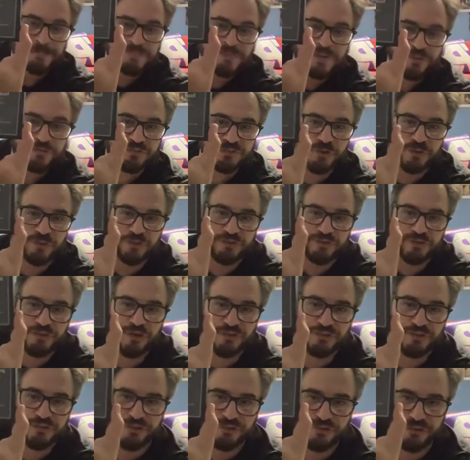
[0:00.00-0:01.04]
So
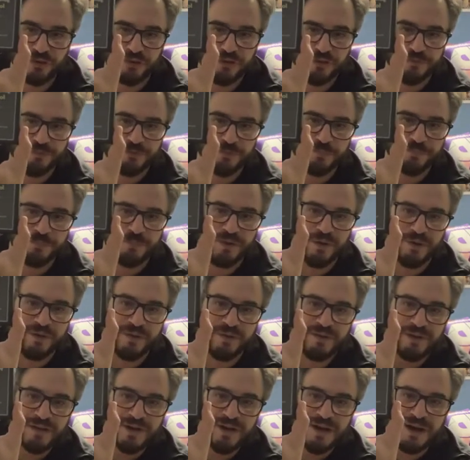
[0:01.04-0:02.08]
just Atari
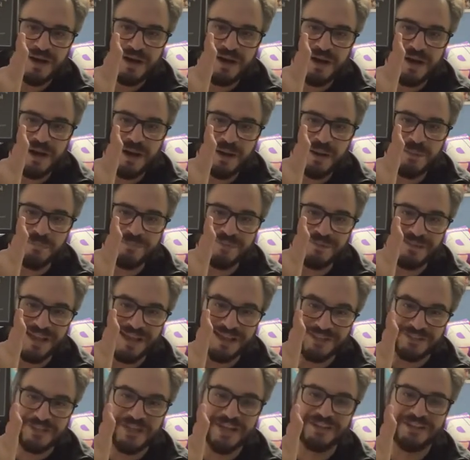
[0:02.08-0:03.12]
football.
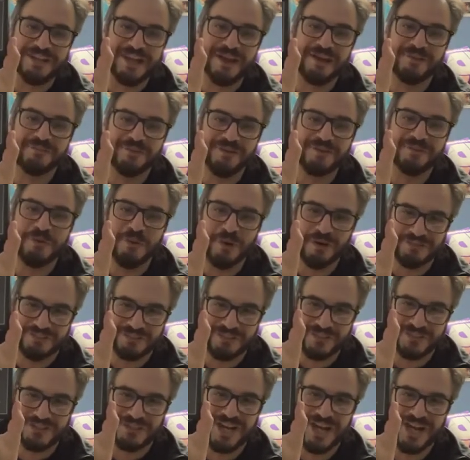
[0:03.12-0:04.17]
Yeah, Dig Dug was
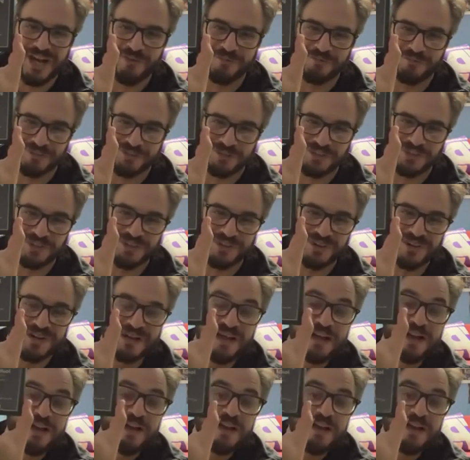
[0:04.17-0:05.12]
the jam for sure.